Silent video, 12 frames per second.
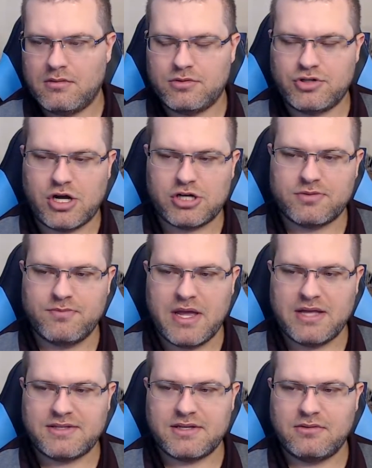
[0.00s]
Josh
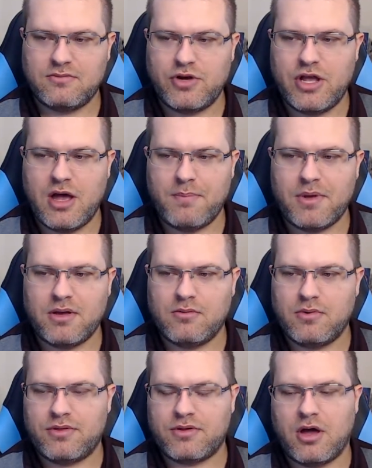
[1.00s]
Manson re-upping
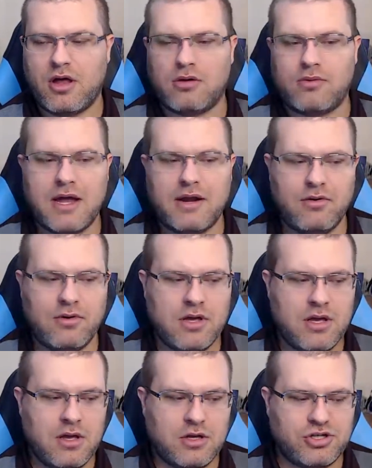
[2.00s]
with Colorado,
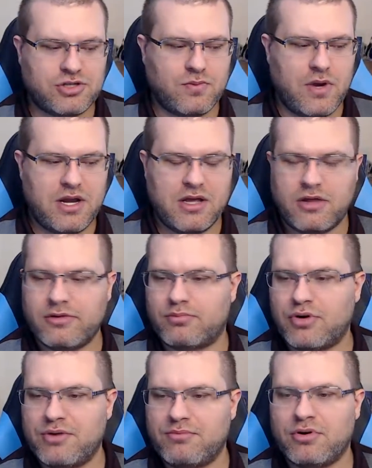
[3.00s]
just waiting on the
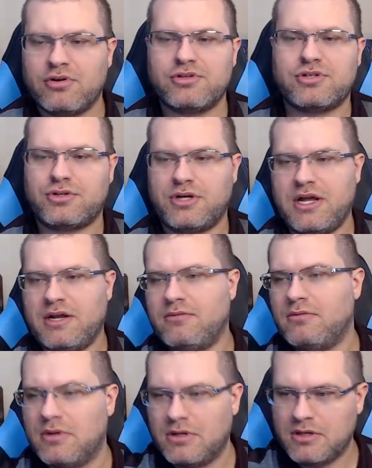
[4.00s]
Brent Burns trade
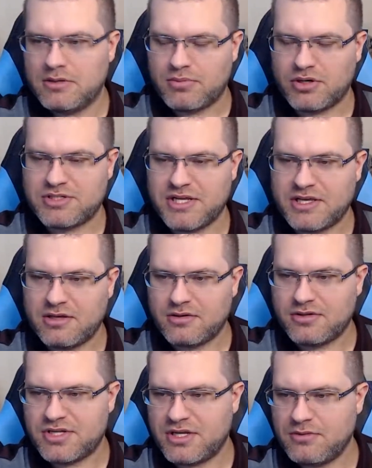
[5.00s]

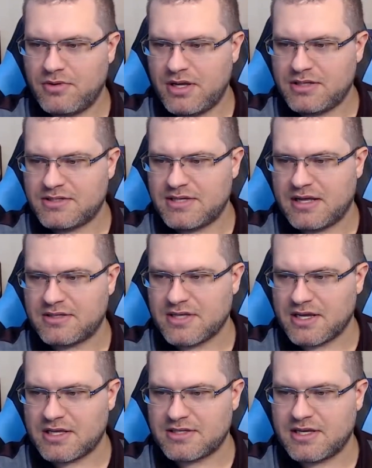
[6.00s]
particulars anyway. It sounds
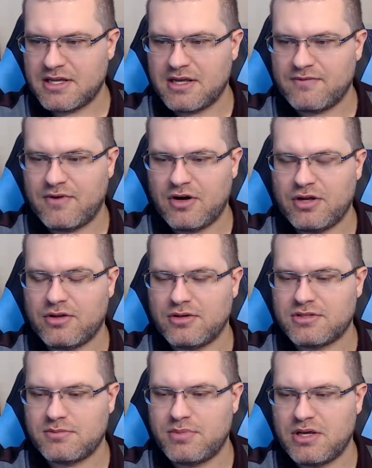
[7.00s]
like it's getting very
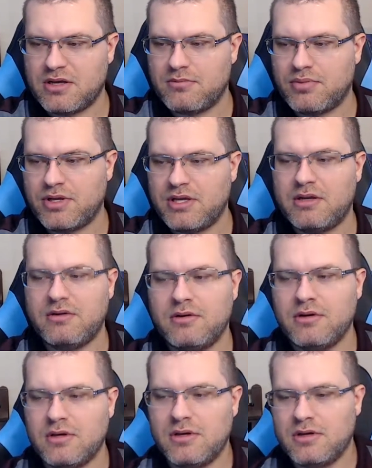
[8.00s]
close to being completed.
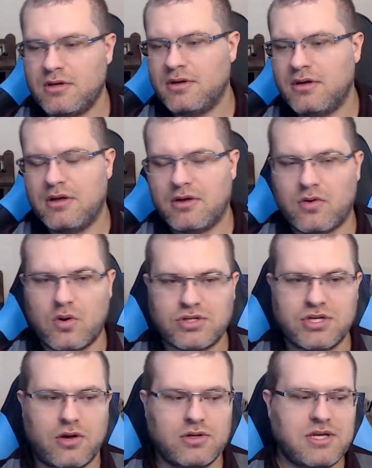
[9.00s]
Of
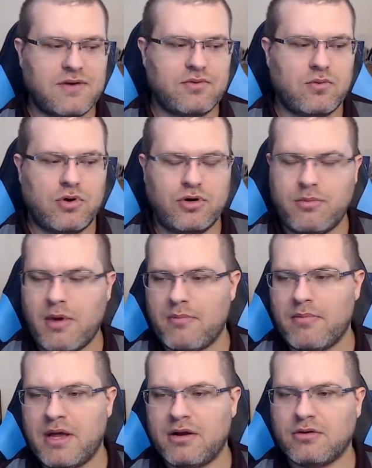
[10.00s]
course, you always have to wonder about
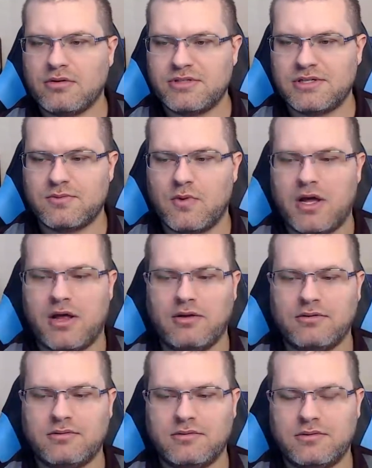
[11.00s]
medicals as well.